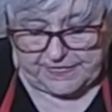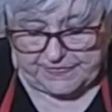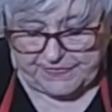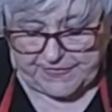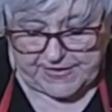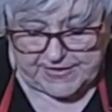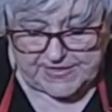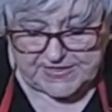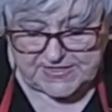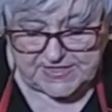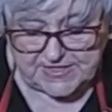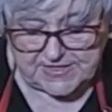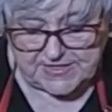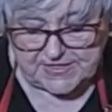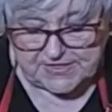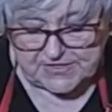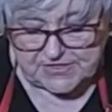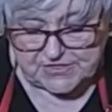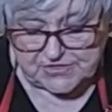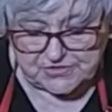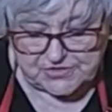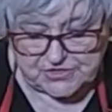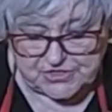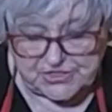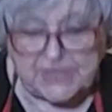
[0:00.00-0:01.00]
they take
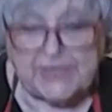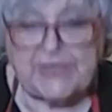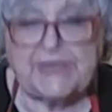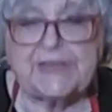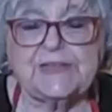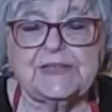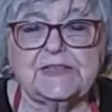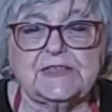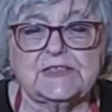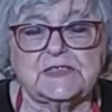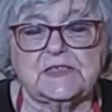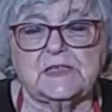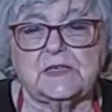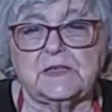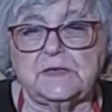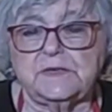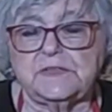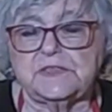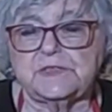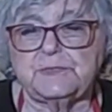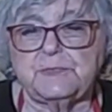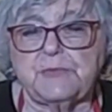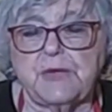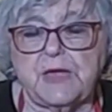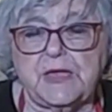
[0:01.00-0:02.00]
such a little time
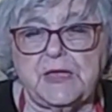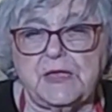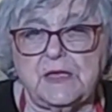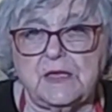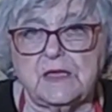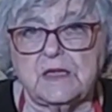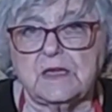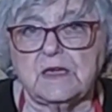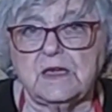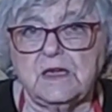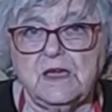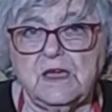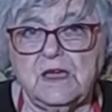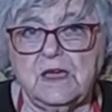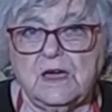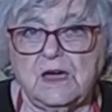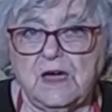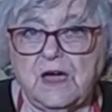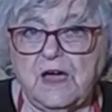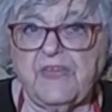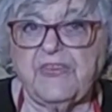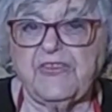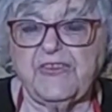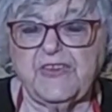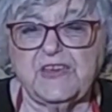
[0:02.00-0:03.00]
to make.
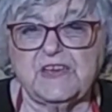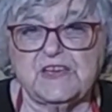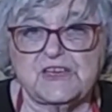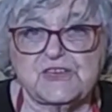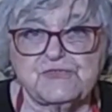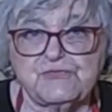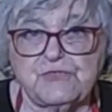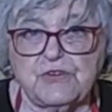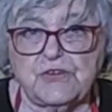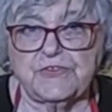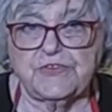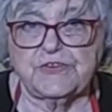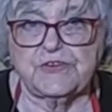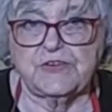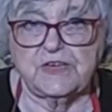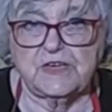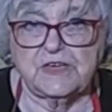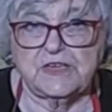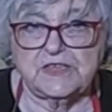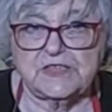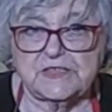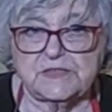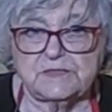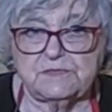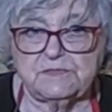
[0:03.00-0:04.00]
I think it's rather
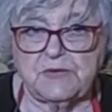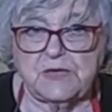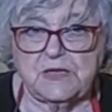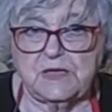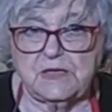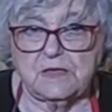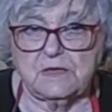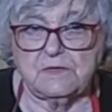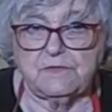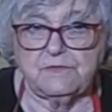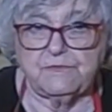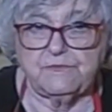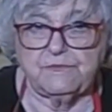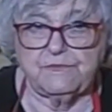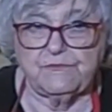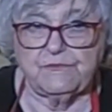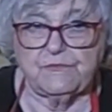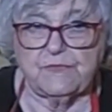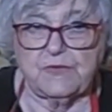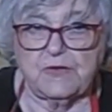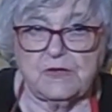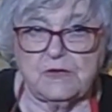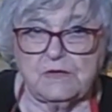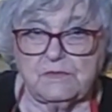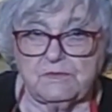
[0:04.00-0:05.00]
nice to make them
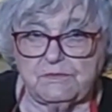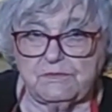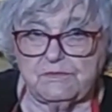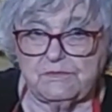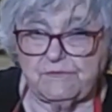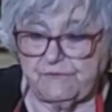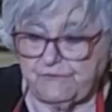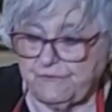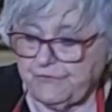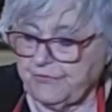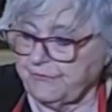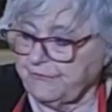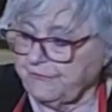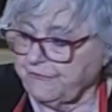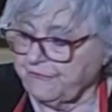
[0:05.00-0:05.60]
from